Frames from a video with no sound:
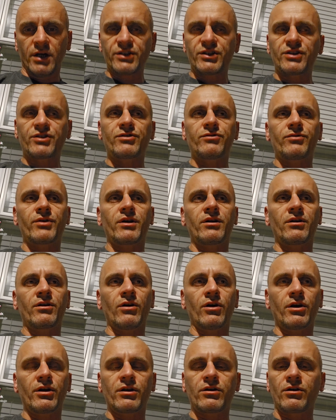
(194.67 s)
I just read
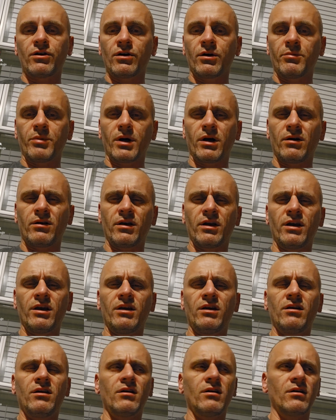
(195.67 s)
an article about
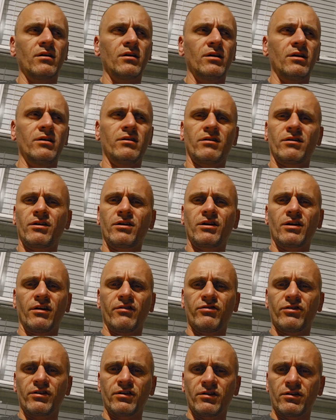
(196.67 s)
either a
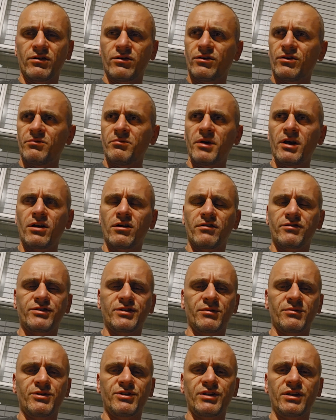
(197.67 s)
governor or a mayor of
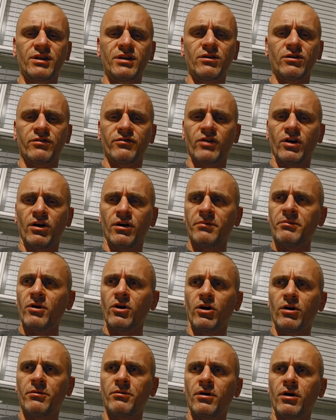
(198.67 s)
some city of
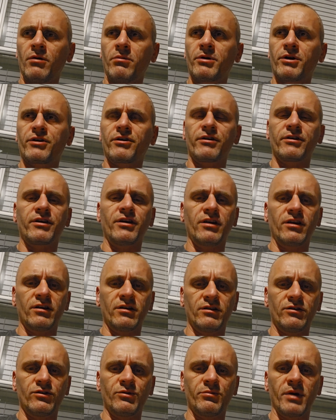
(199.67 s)

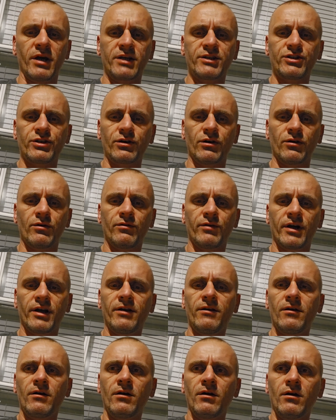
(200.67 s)
Albuquerque in New Mexico,
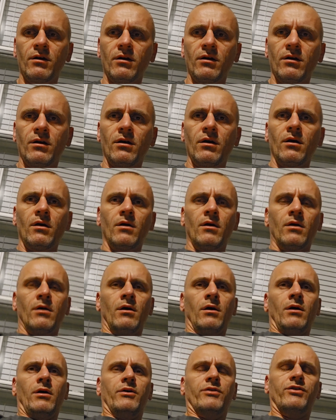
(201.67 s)
right?
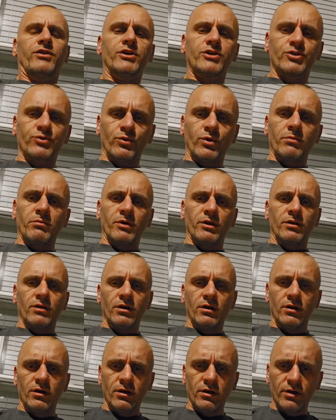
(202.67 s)
This
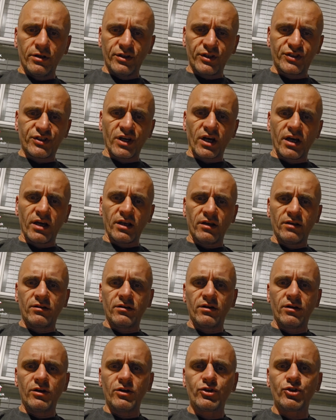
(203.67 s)
woman
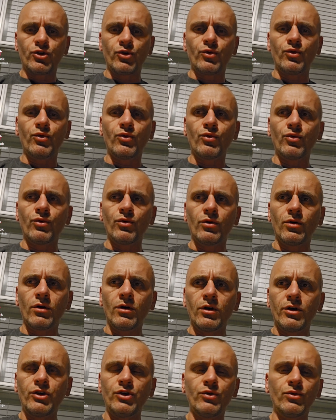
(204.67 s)
decided to
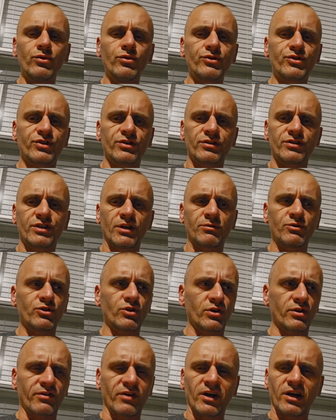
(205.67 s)
use some
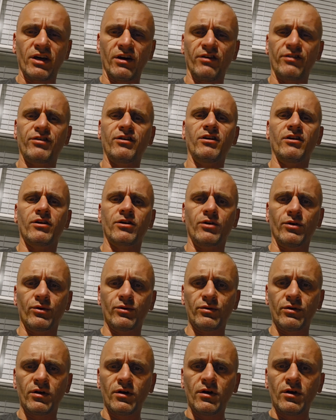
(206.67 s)
sort of a healthcare
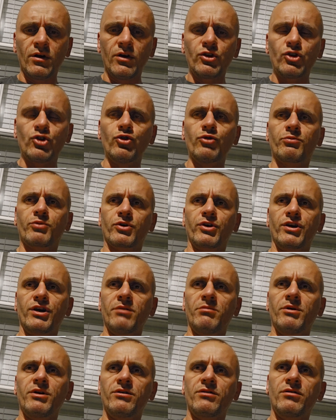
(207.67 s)
code to
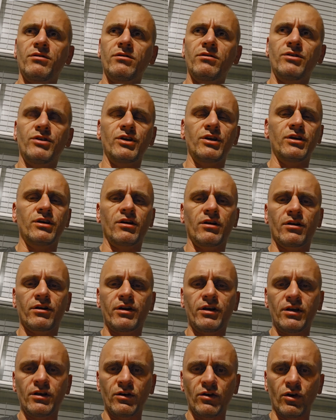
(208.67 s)
prohibit the
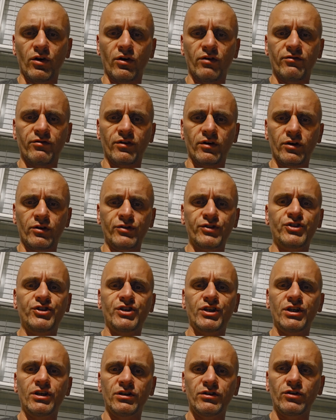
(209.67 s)
carrying of a
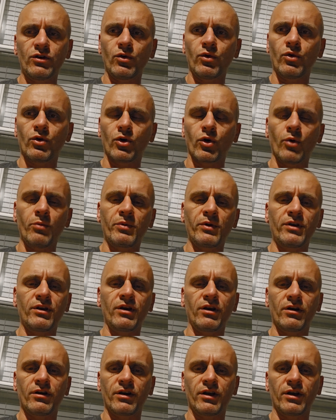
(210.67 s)
concealed or open
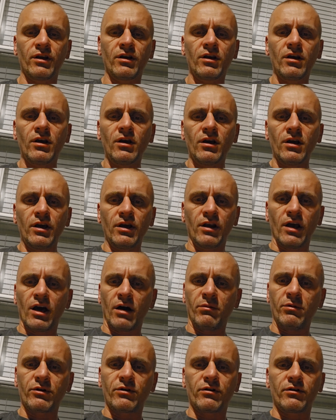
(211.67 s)
carry in
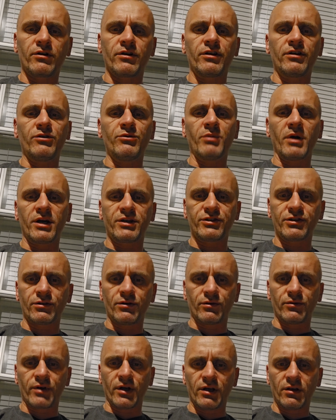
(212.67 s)
Albuquerque, New
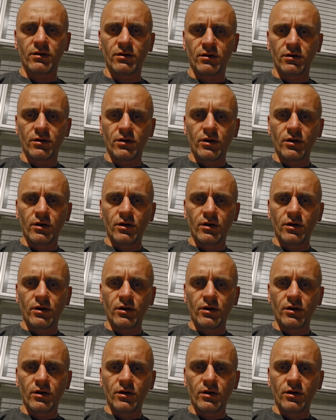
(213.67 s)
Mexico, right?